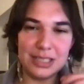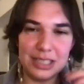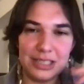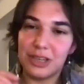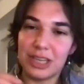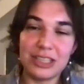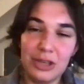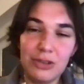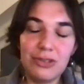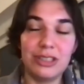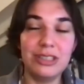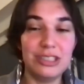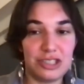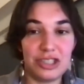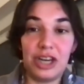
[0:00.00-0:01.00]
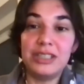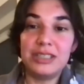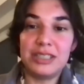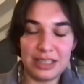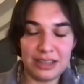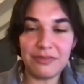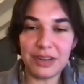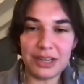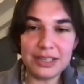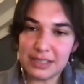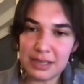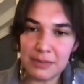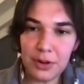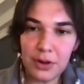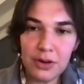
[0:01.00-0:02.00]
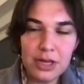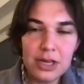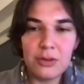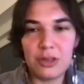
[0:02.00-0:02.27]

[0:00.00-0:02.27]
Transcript: And you can usually start at the very simple,